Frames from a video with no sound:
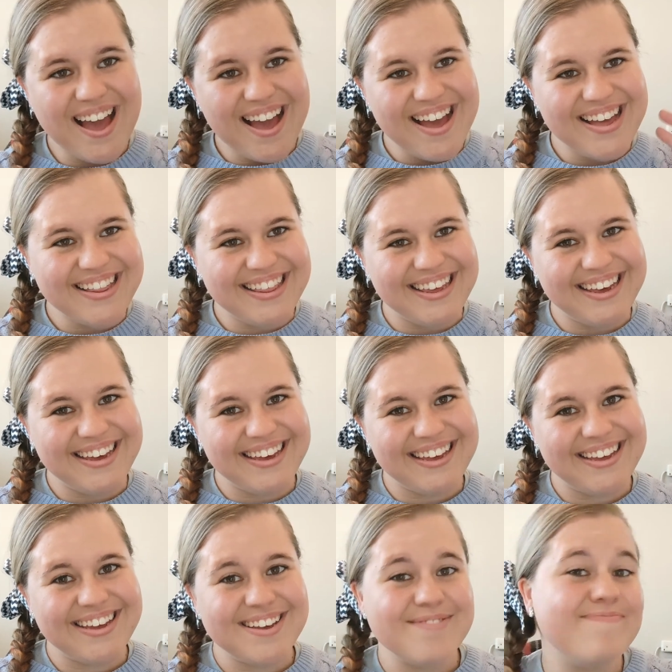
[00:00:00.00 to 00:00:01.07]
Hi
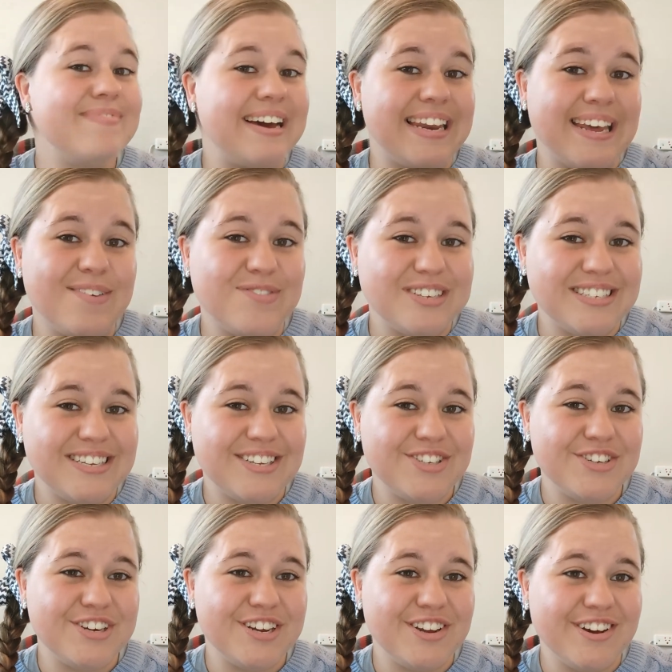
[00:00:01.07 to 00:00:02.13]
there, my name is
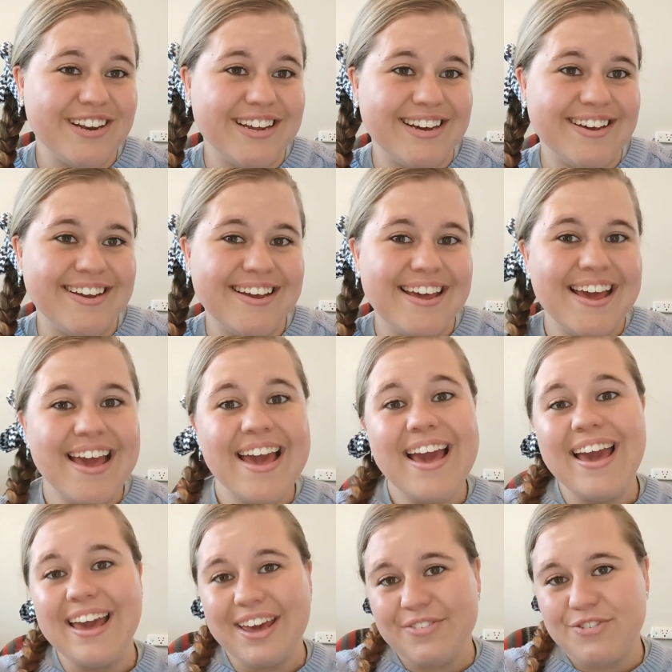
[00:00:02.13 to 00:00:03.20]
Teacher Ilona.
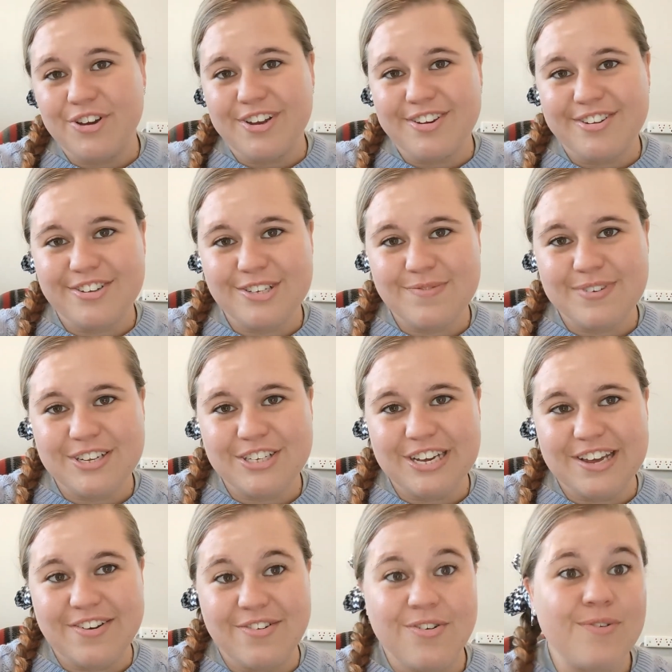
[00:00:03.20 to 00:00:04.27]
If you're new to my
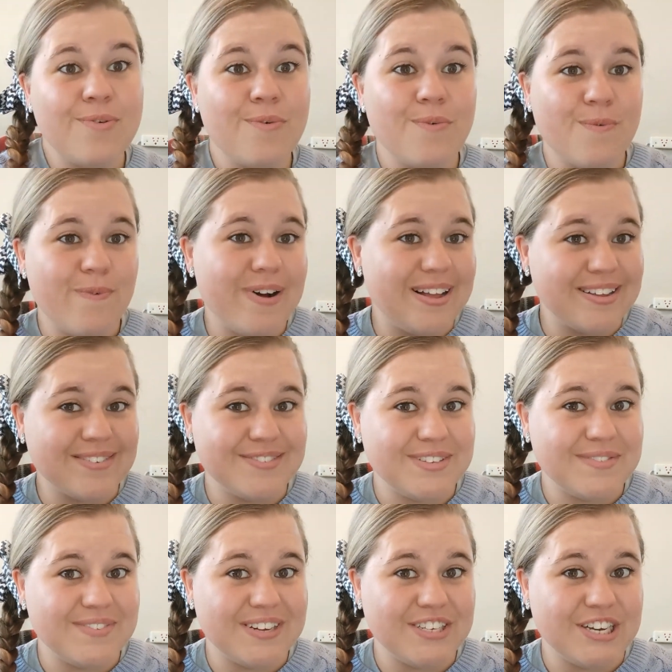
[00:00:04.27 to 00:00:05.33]
channel, welcome
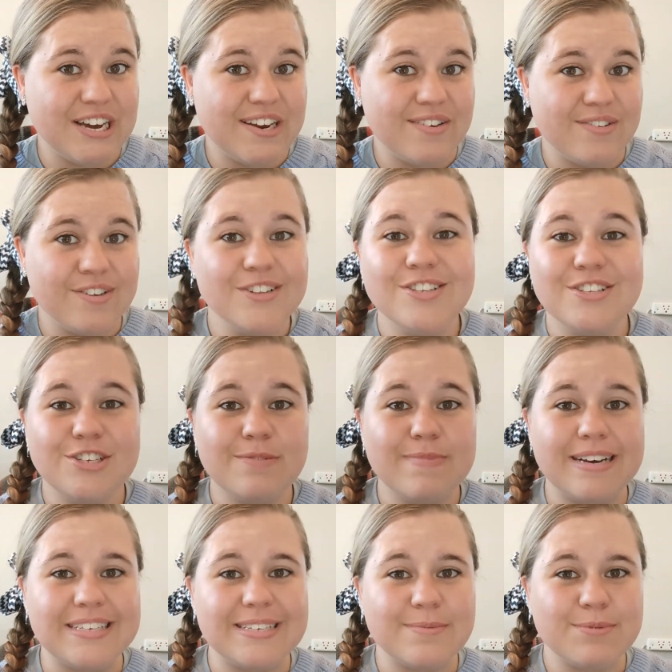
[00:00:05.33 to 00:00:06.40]
to my channel. To
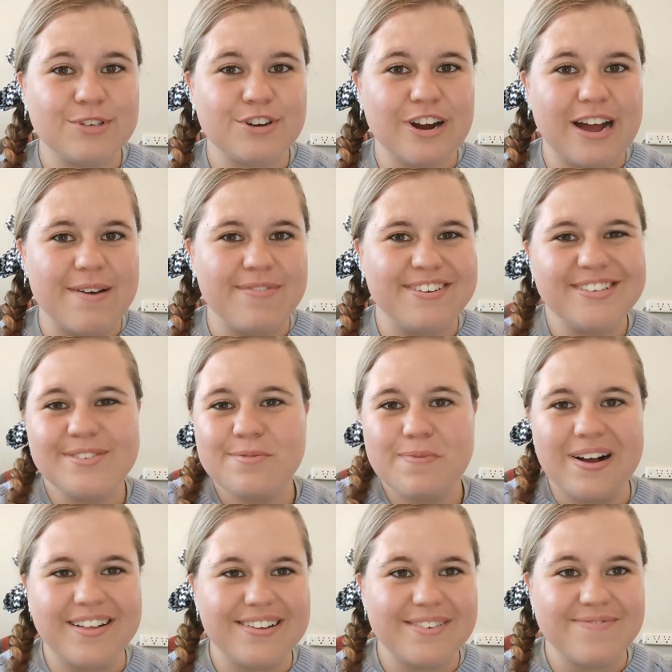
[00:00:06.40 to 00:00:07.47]
my subscribers,
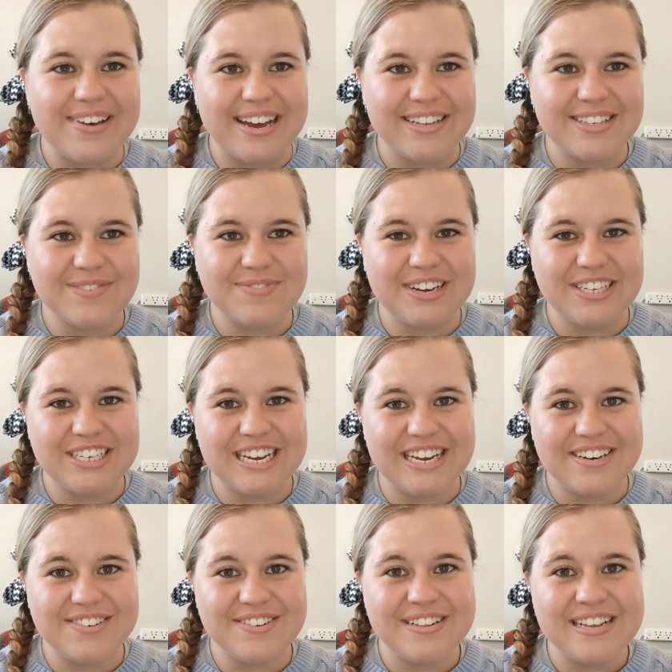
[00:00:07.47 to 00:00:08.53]
welcome back to my
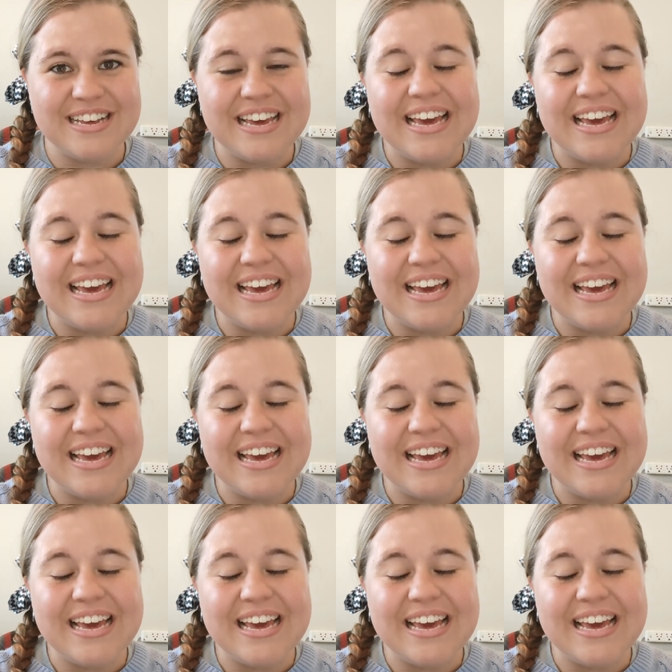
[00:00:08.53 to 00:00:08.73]
channel.